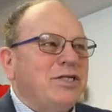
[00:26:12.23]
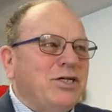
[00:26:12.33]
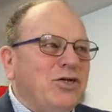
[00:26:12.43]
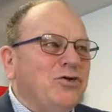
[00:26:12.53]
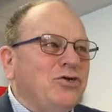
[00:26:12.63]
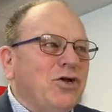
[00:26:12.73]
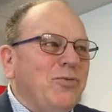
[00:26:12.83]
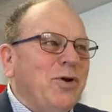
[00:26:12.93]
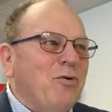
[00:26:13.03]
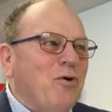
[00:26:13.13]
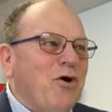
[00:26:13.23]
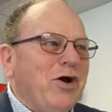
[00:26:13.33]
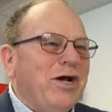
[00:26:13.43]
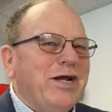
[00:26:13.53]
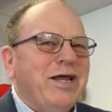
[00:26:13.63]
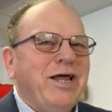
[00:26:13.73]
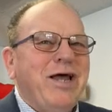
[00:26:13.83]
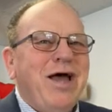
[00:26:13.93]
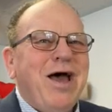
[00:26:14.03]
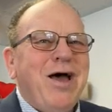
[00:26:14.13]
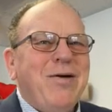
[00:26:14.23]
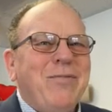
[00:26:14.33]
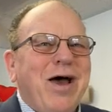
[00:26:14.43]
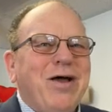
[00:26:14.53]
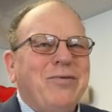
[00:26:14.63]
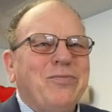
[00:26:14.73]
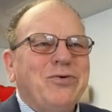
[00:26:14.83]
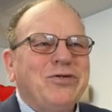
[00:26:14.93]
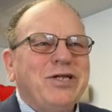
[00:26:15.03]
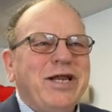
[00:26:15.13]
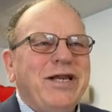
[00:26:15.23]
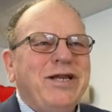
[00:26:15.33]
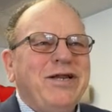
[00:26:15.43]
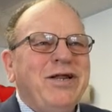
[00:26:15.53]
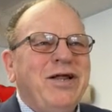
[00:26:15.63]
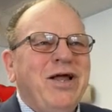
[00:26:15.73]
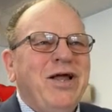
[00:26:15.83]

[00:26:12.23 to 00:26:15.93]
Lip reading: you should be worried about presenting